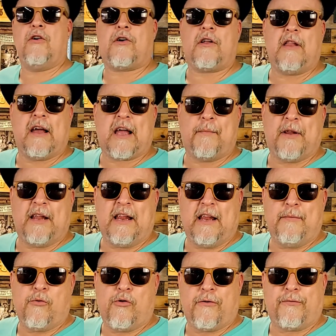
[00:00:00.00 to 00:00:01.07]
looking like I'm going to need
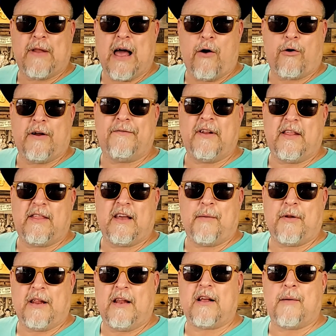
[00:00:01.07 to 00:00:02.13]
any more flour. If anything, I'm
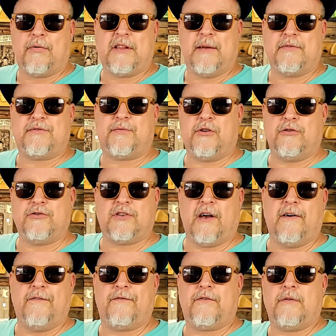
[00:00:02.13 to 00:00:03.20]
going to need a couple tablespoons
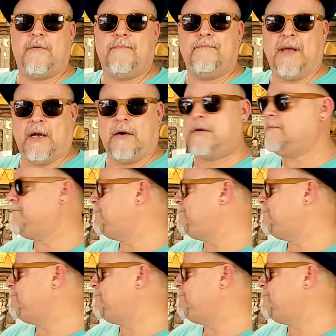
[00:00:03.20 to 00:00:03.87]
of beer.